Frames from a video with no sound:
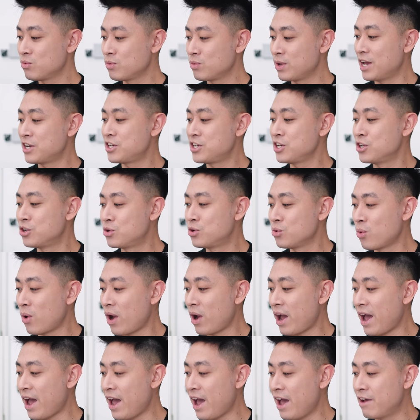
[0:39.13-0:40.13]
we actually do
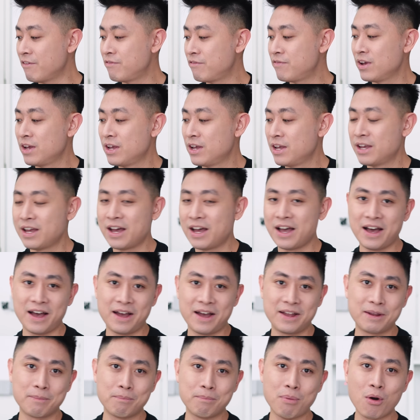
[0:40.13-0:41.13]
have
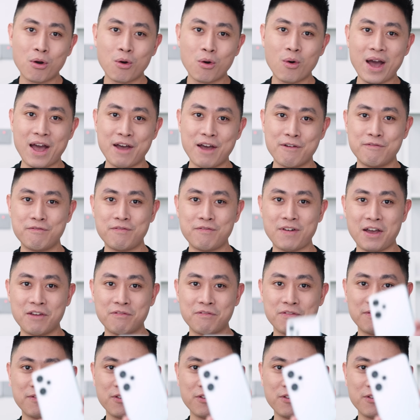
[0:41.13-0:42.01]
the Poco F5 if